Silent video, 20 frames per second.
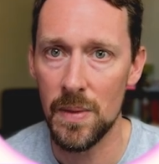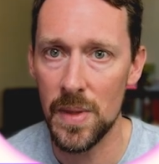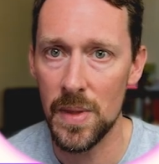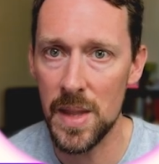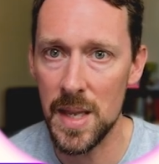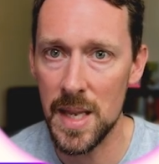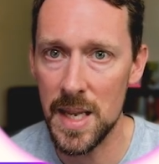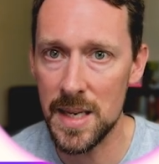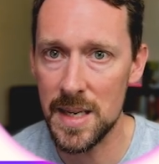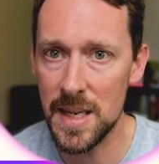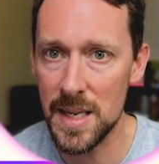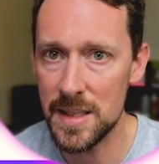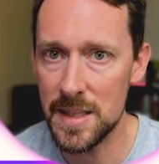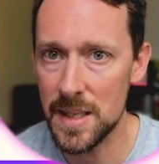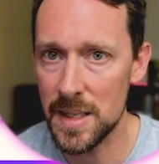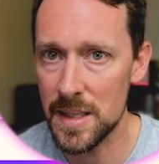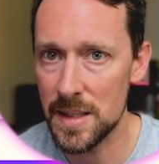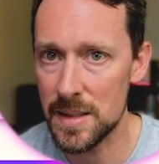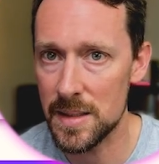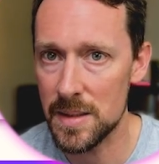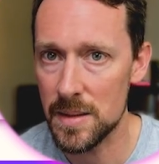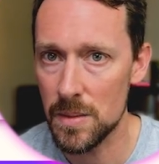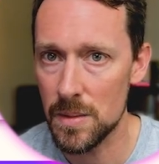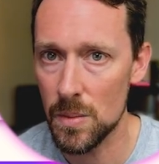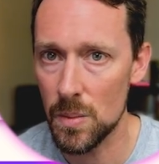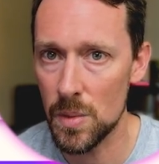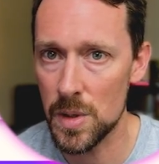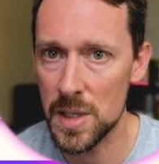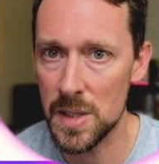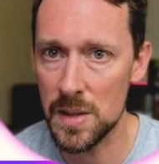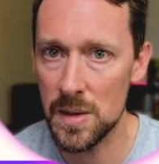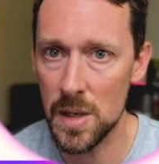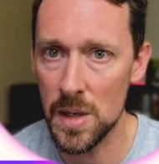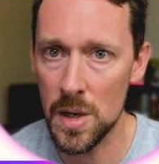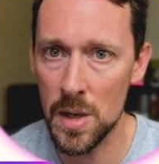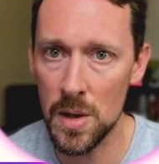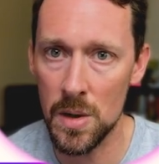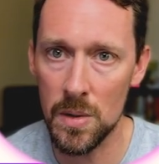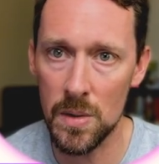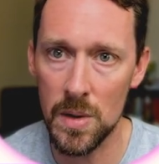the distance, which is the
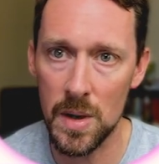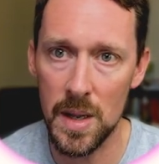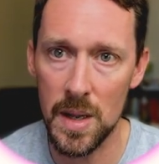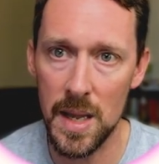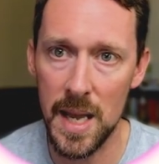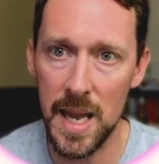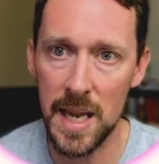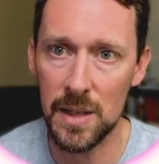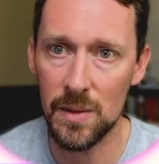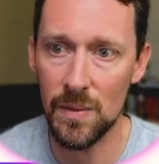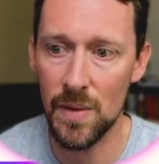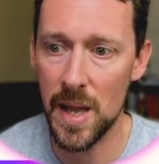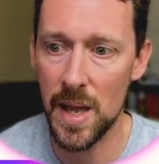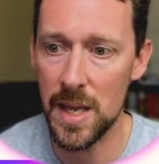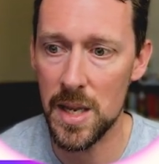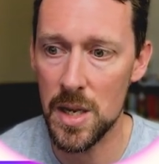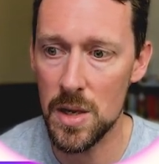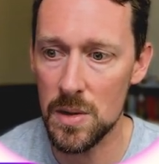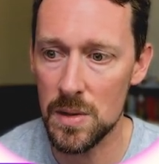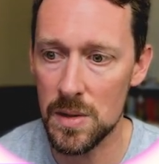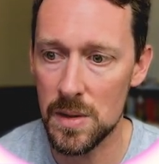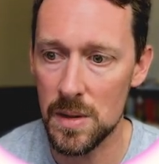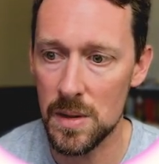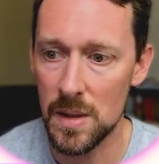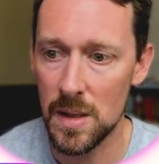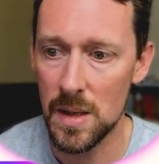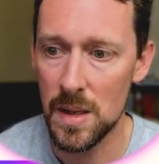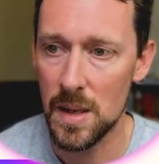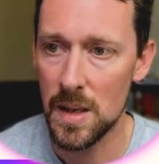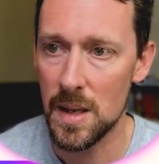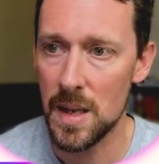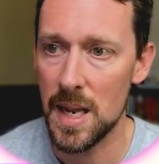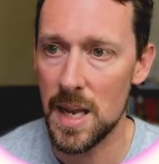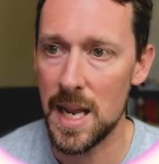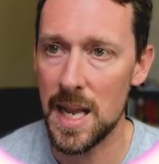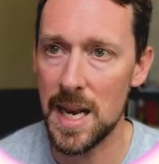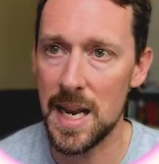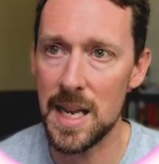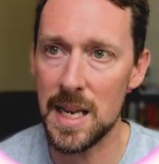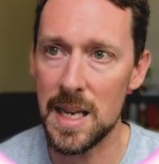known x values,
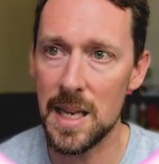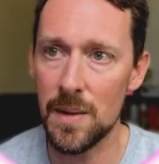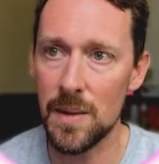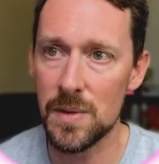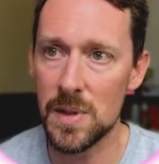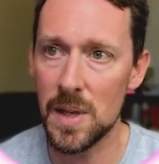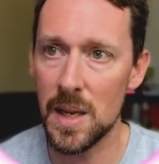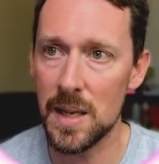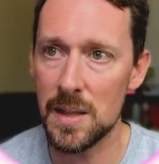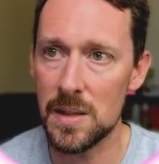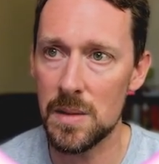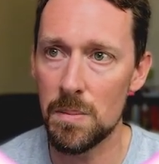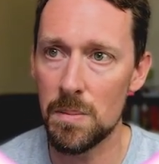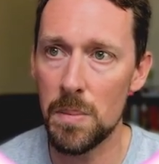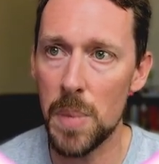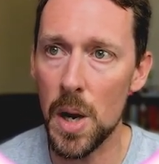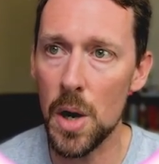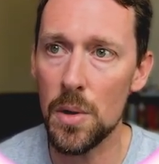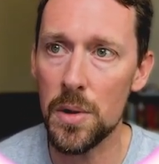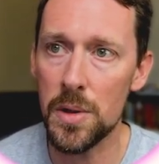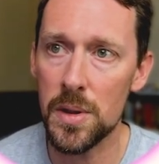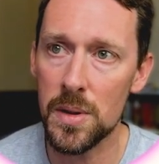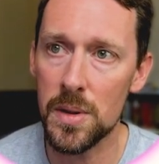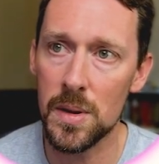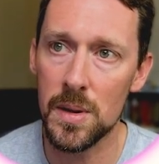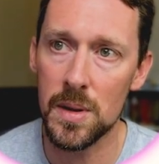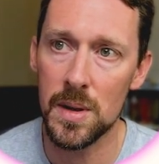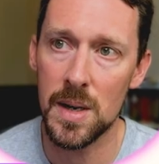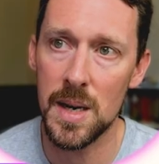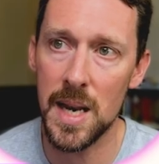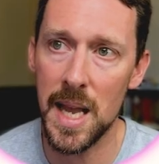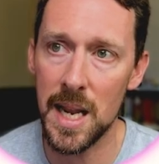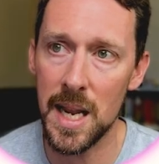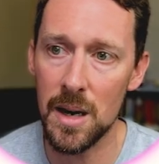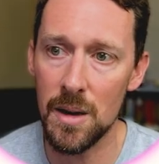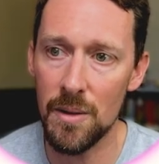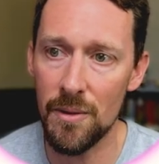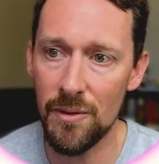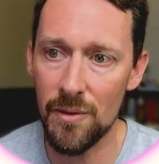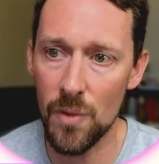and it gives us both
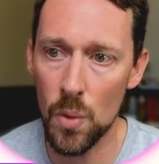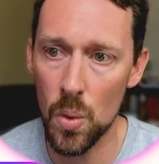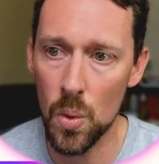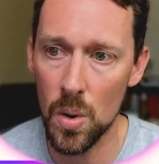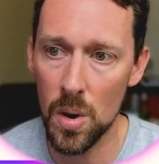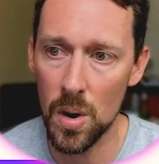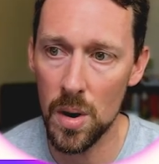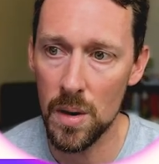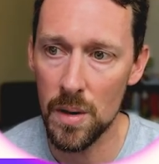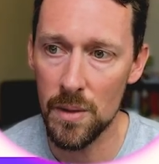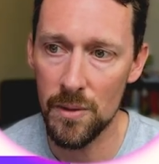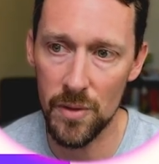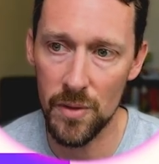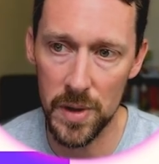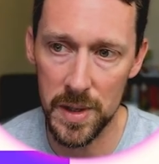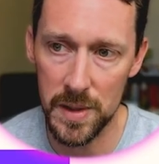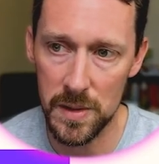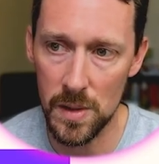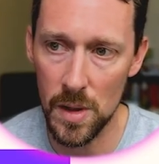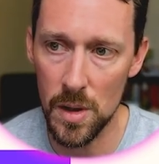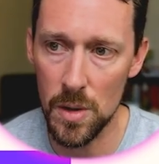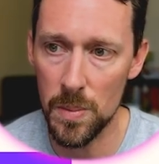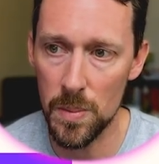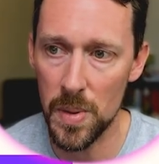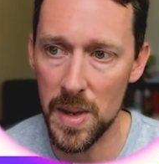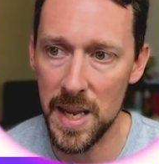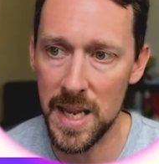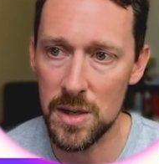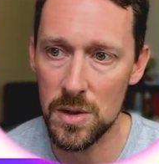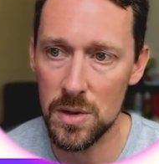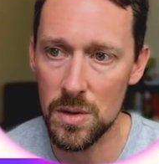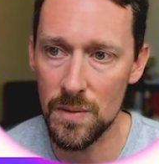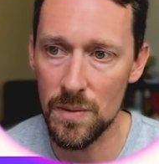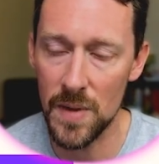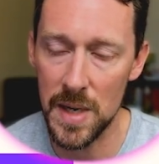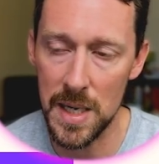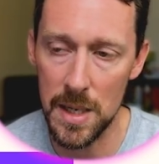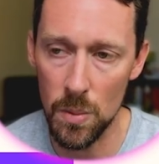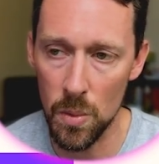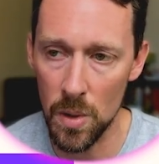negative 4 for the slope and
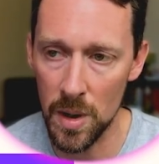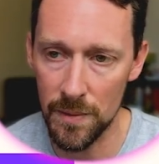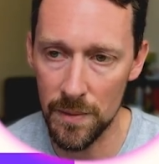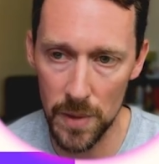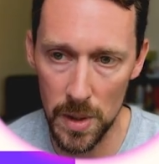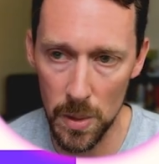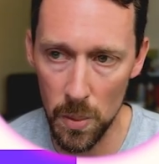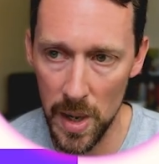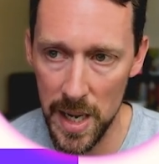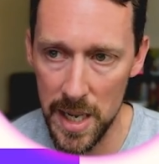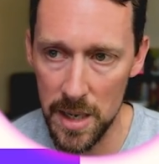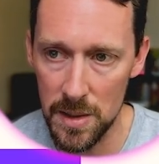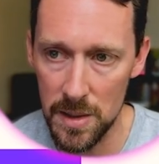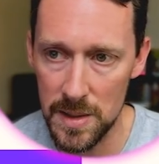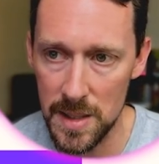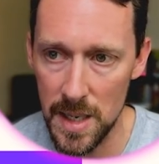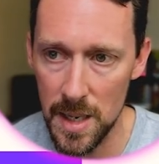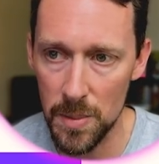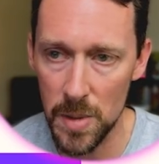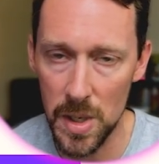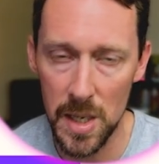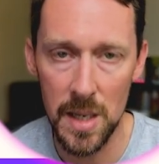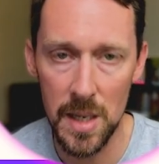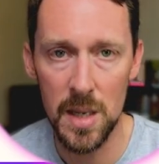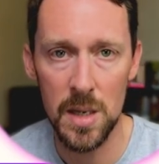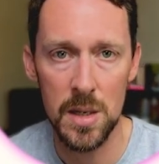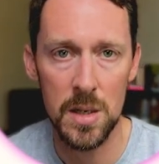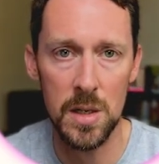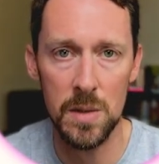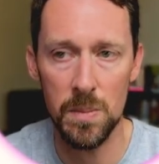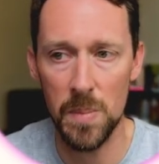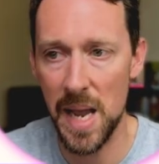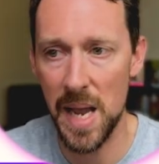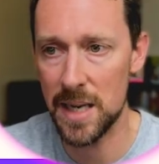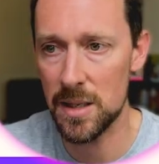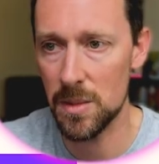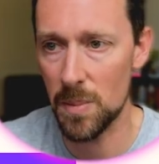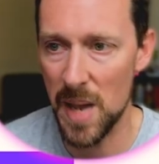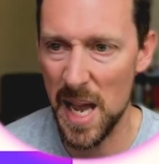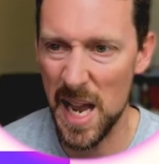251 for the y-intercept, just
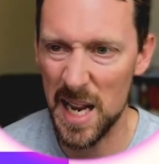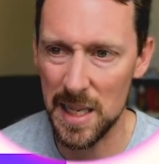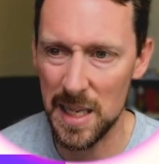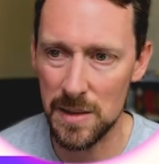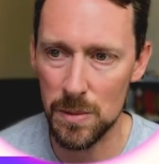back to back.